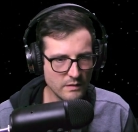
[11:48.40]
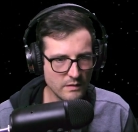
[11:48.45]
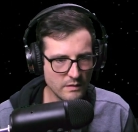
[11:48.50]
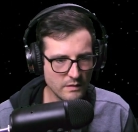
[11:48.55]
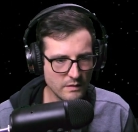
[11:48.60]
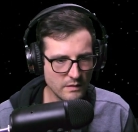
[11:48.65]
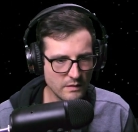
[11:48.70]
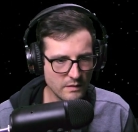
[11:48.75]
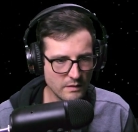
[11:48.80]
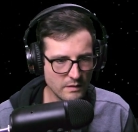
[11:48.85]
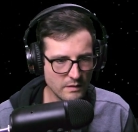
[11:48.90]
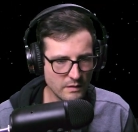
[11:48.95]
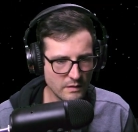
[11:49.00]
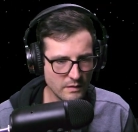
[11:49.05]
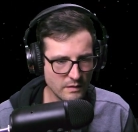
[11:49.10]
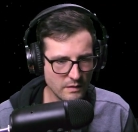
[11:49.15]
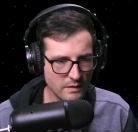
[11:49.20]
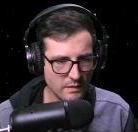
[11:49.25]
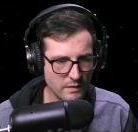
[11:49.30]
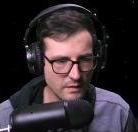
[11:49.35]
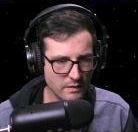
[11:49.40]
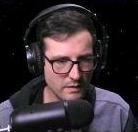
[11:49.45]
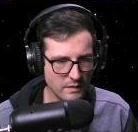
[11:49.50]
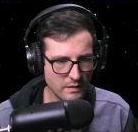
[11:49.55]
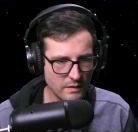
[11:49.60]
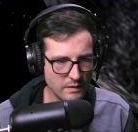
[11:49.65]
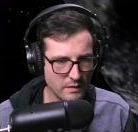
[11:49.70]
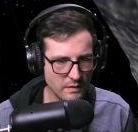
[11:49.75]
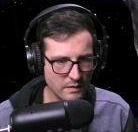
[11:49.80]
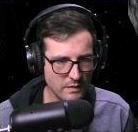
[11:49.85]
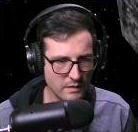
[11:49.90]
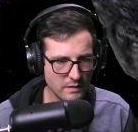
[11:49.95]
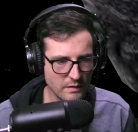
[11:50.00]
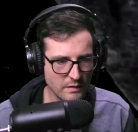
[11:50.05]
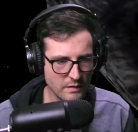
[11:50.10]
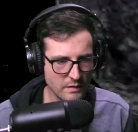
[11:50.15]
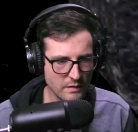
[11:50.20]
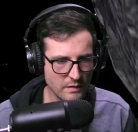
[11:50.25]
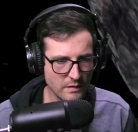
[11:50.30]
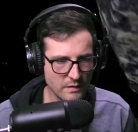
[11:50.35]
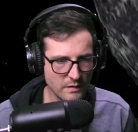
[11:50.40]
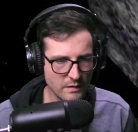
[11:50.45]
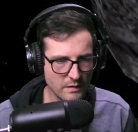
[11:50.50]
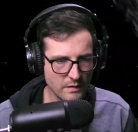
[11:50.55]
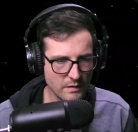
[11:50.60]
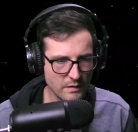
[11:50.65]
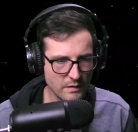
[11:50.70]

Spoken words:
(silence)